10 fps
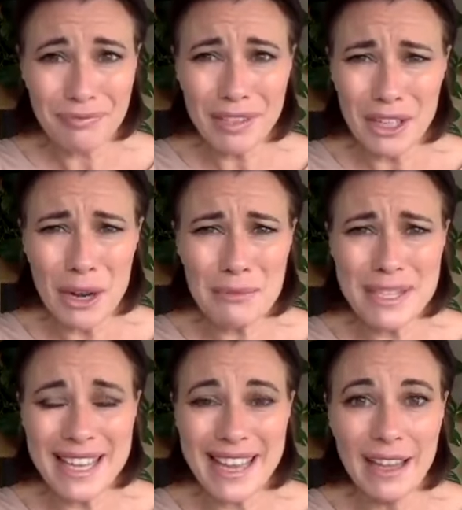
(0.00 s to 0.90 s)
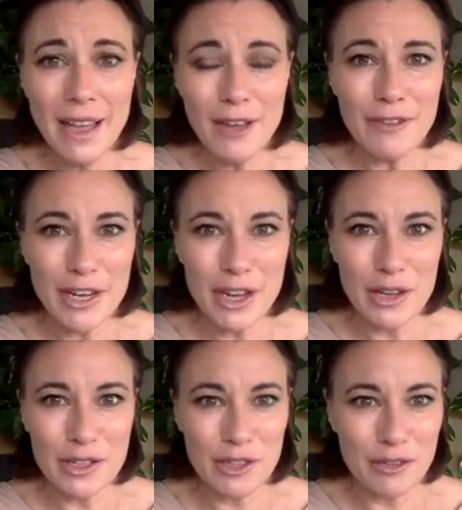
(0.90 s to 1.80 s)
you know, I'm seeing
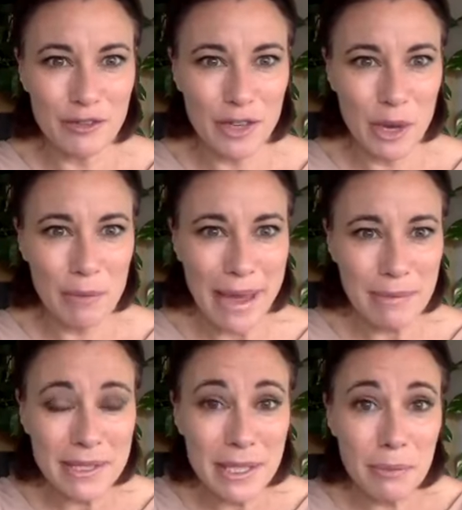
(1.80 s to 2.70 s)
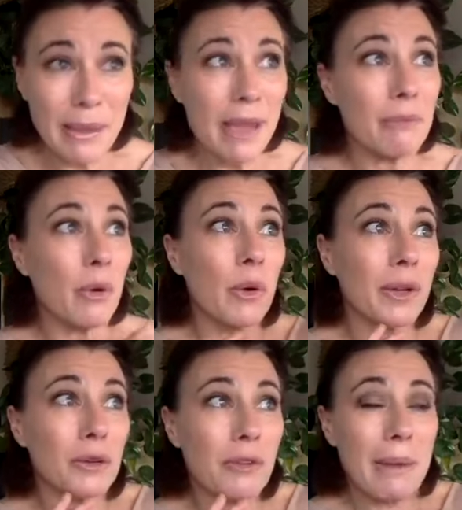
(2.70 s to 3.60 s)
videos of, you know, babies that are being born
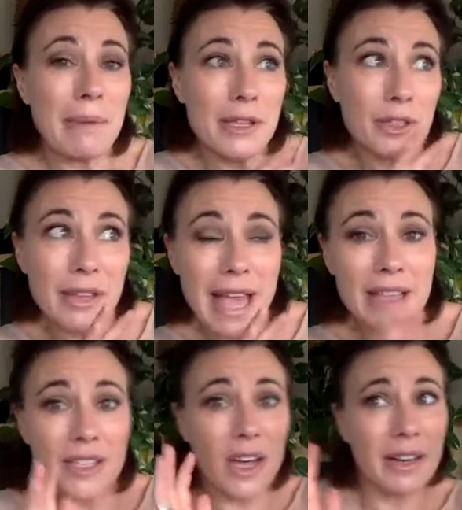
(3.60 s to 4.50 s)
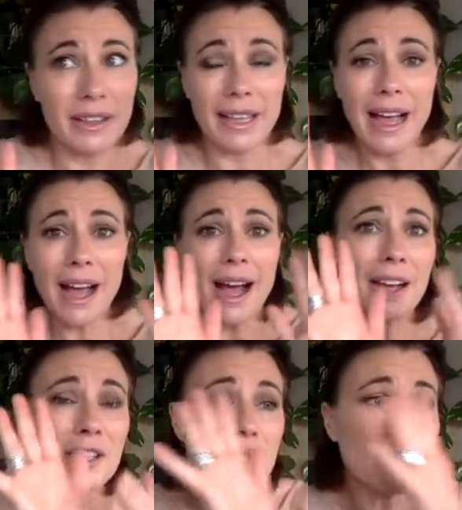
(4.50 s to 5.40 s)
and grandmas on the outside of the car
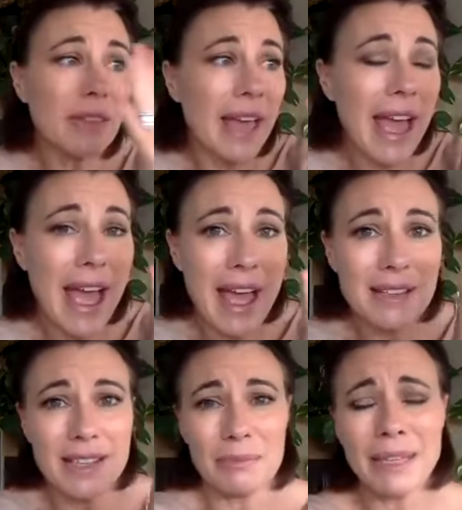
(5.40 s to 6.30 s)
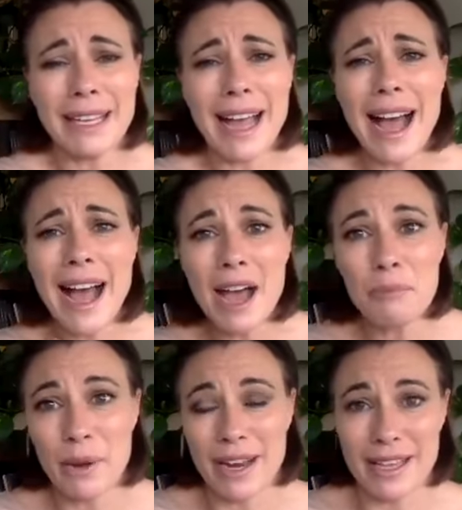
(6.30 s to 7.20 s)
just with their hands up, like
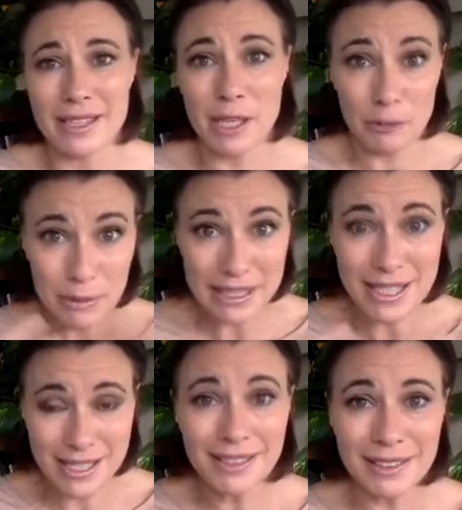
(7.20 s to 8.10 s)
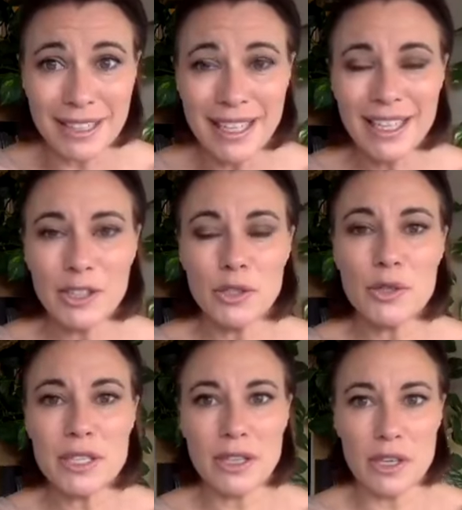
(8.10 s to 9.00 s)
heartbreaking stuff, but still
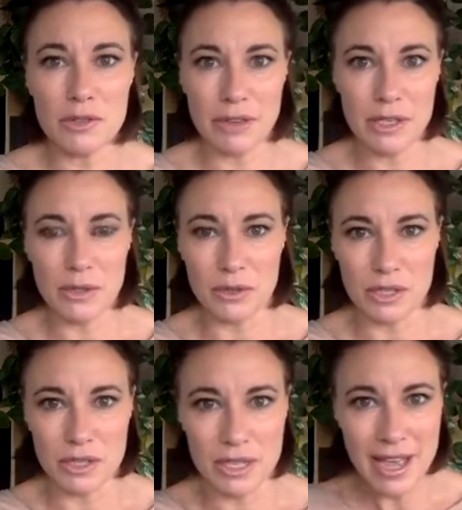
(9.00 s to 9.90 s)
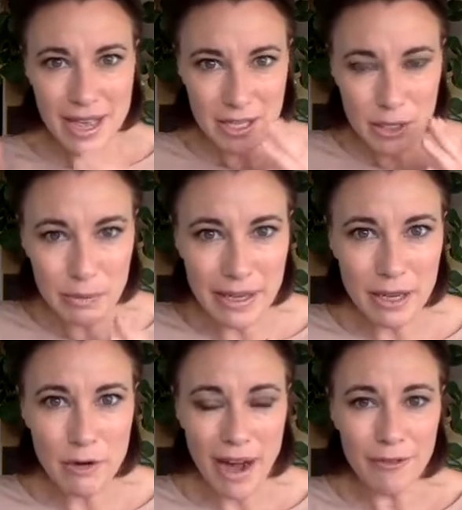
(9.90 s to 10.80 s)
using those resources. So be
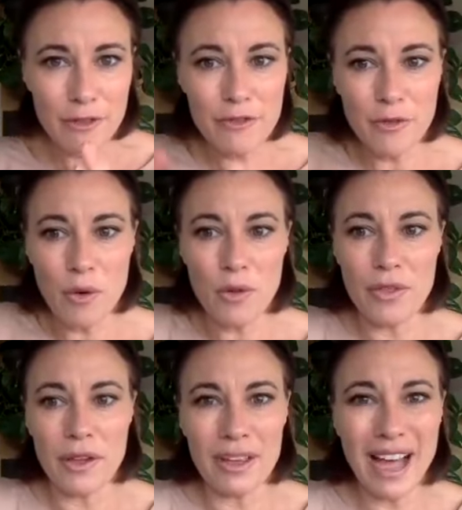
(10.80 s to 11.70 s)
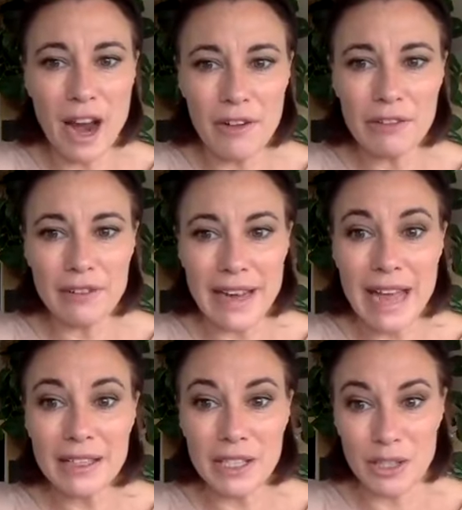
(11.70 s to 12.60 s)
grateful for the current
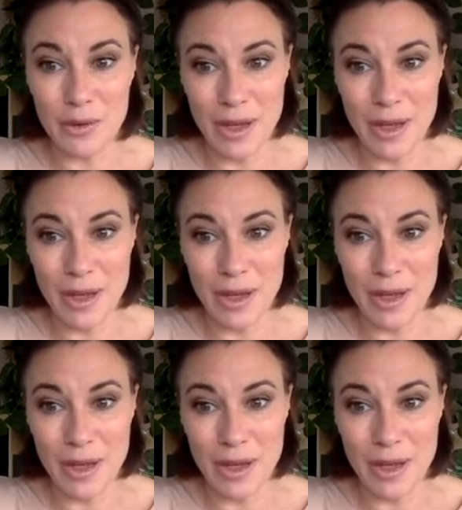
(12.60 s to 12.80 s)
reality you